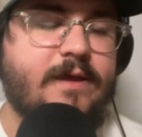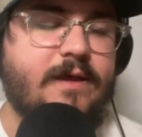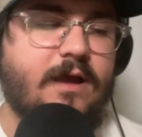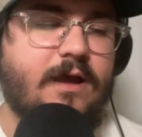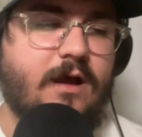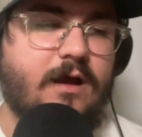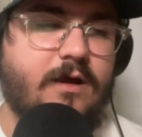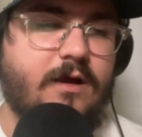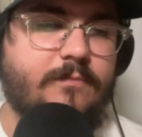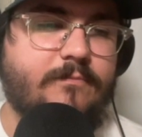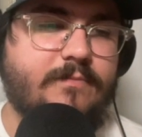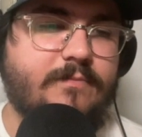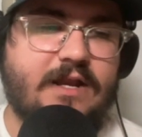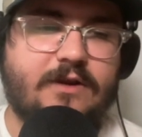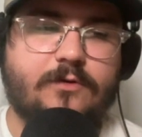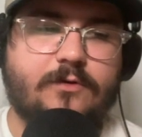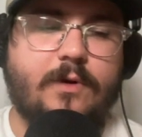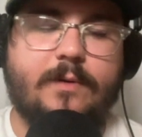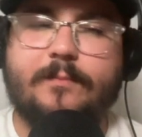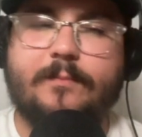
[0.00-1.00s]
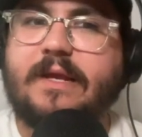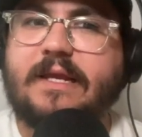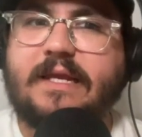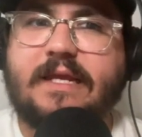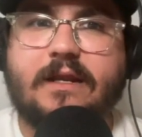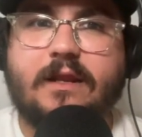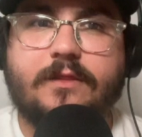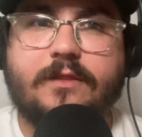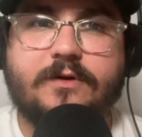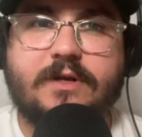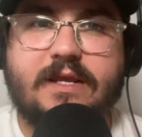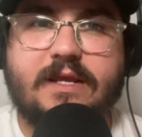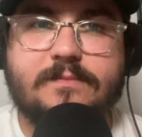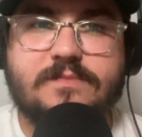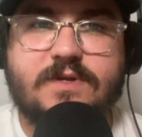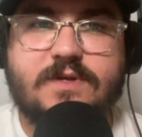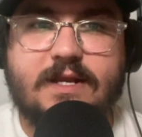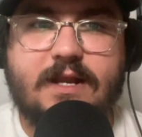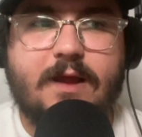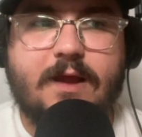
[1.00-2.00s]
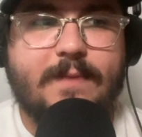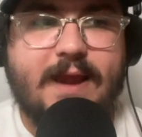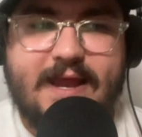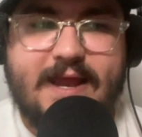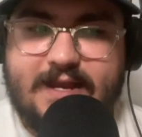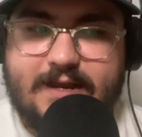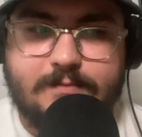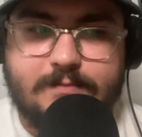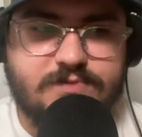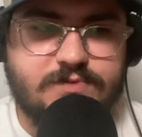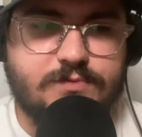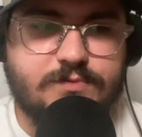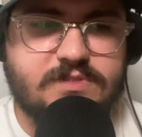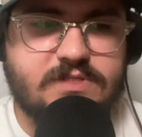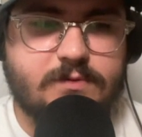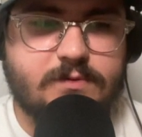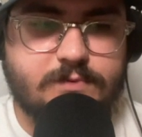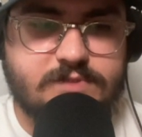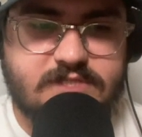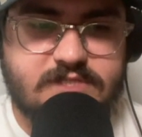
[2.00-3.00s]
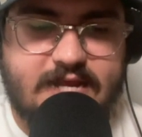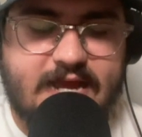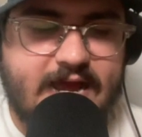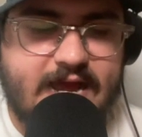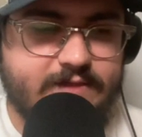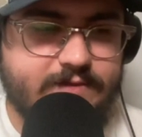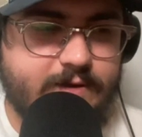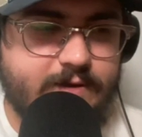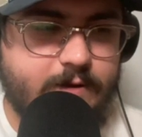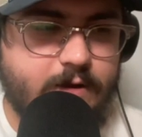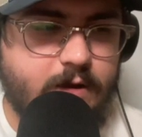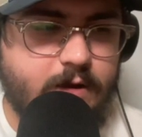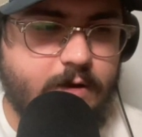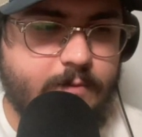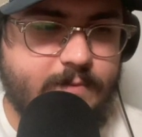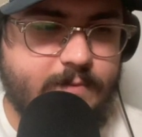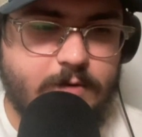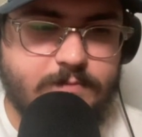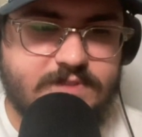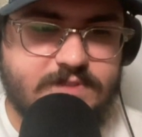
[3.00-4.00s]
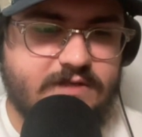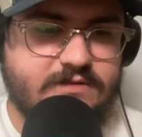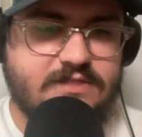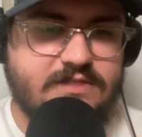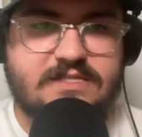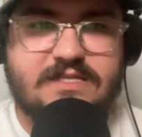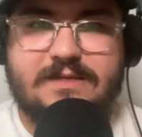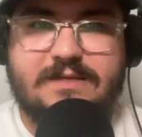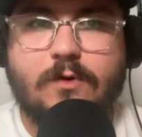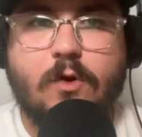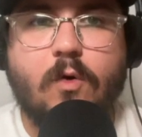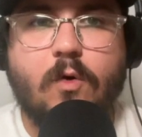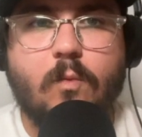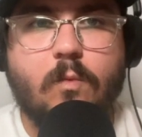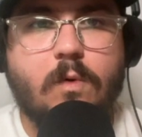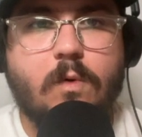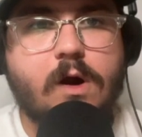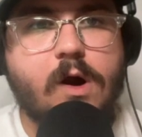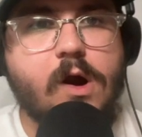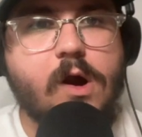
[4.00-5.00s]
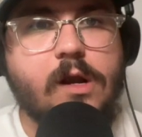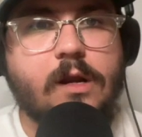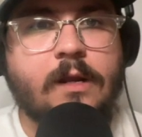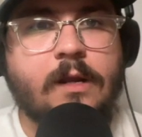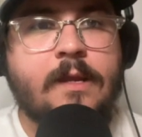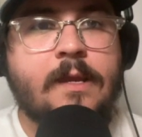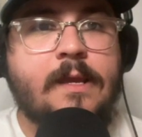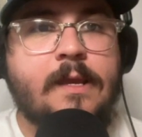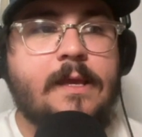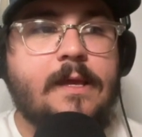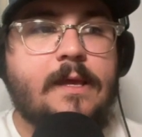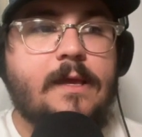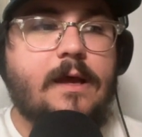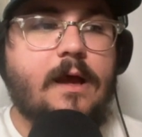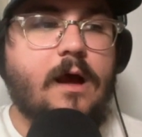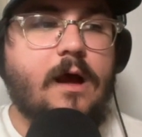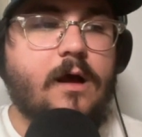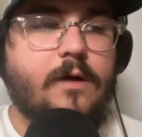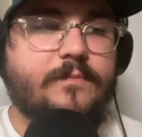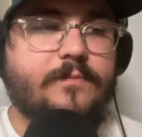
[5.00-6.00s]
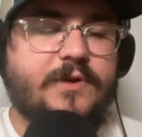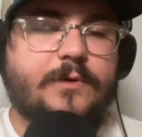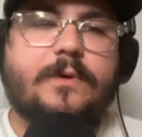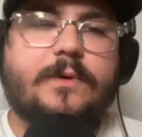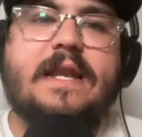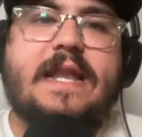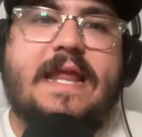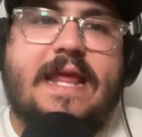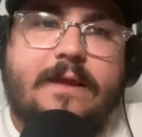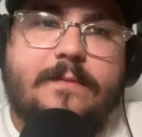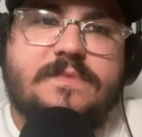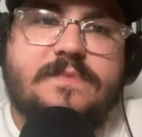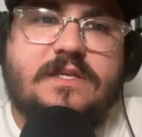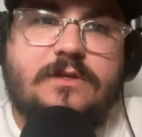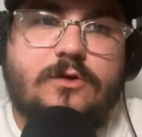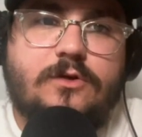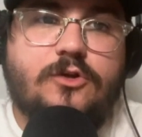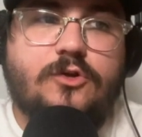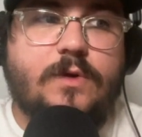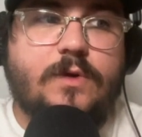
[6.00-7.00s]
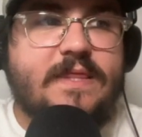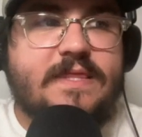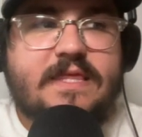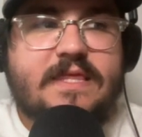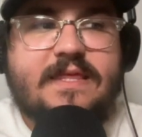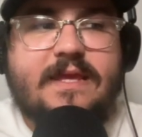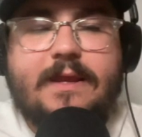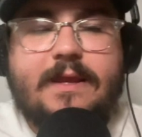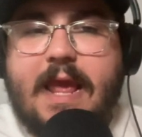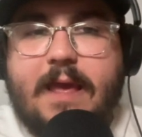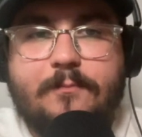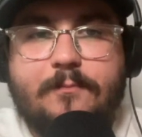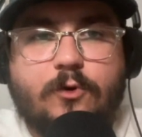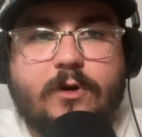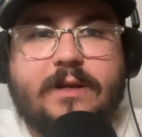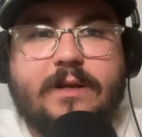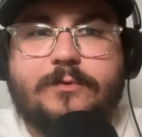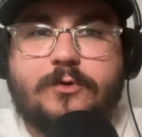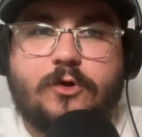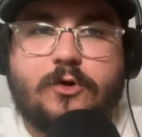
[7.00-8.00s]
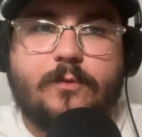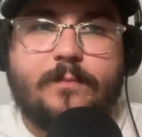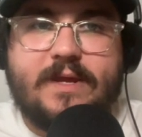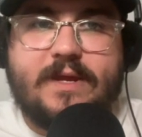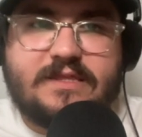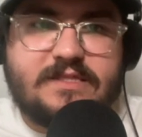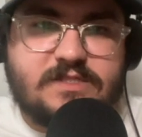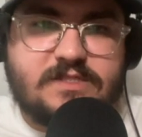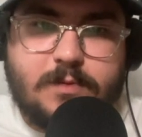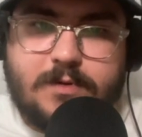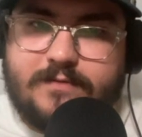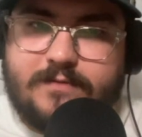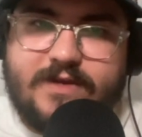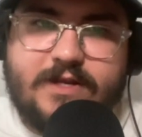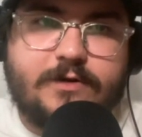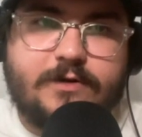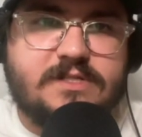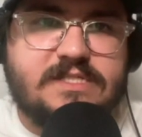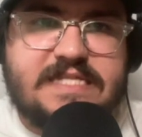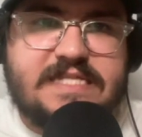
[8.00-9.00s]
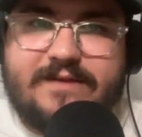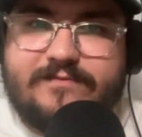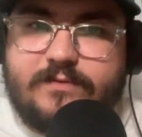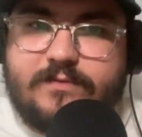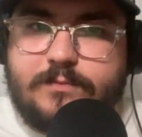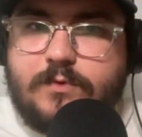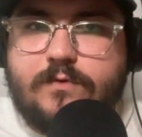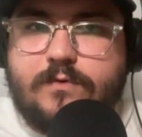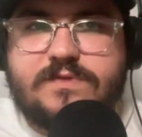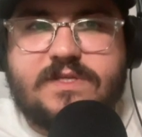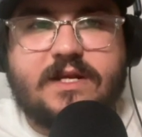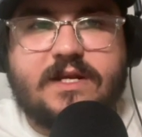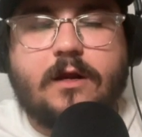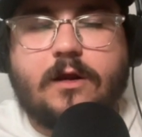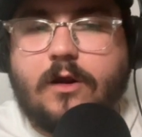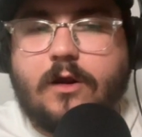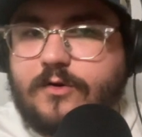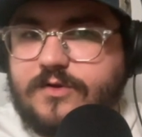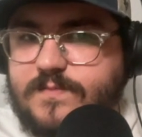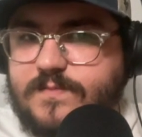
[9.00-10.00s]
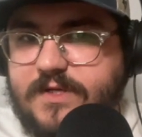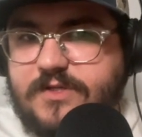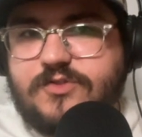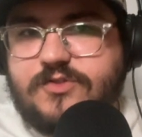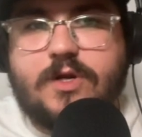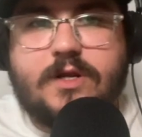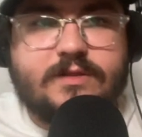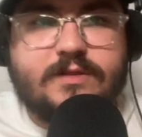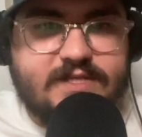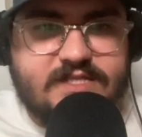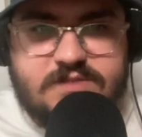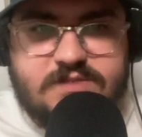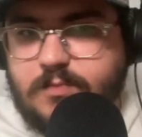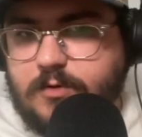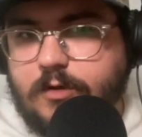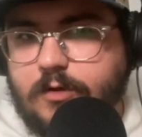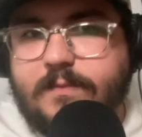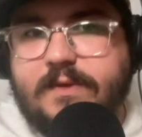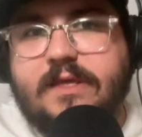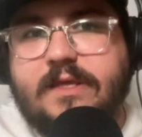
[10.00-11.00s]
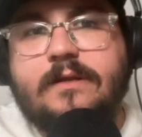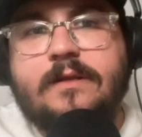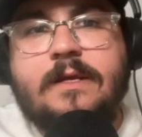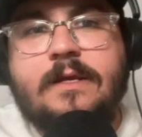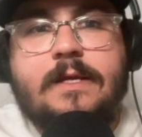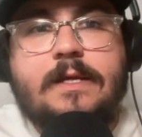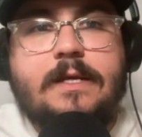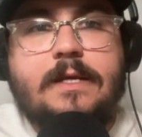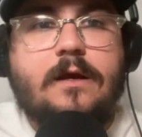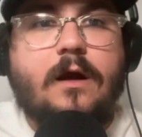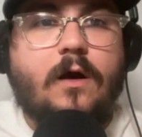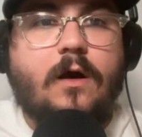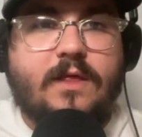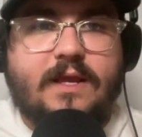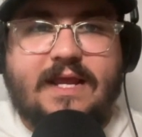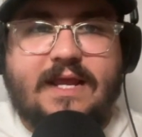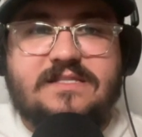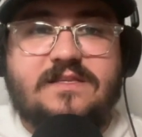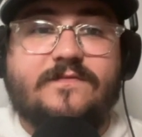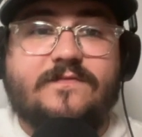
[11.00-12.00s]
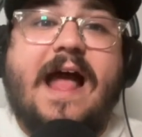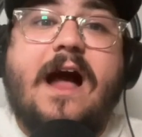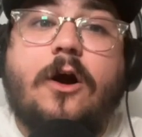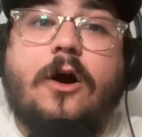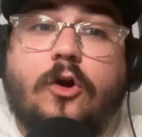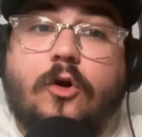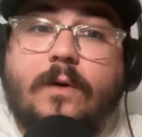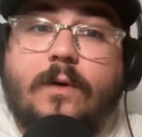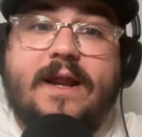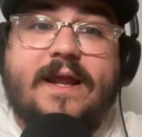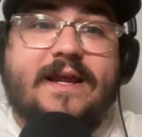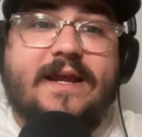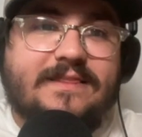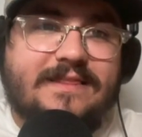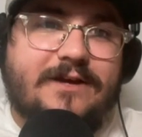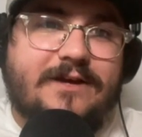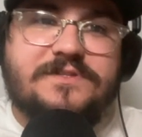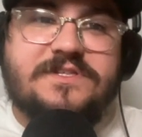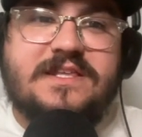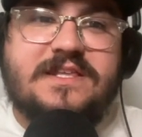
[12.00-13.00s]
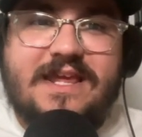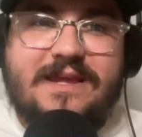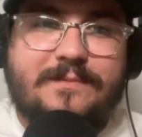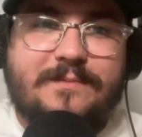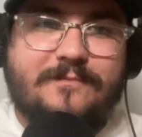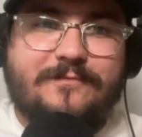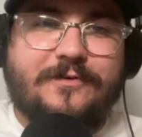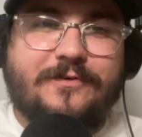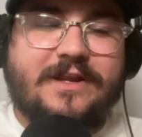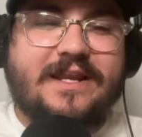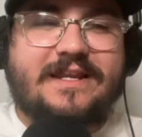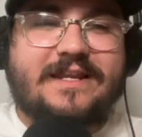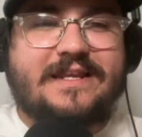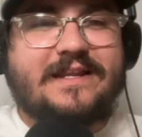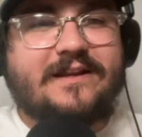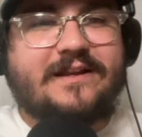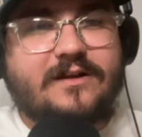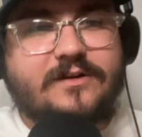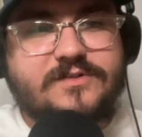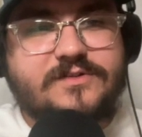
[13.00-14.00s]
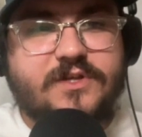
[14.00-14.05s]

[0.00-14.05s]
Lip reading: I don't know, I'm blanking on their names right now. Matt Adams was a guy that helped out the team, Colt Wong. There were names that you could do, and then they were able to go make the smart veteran savvy moves like a Carlos Beltran, Lance Berkman, all that kind of stuff. Alan Craig, that was a name I'm forgetting here.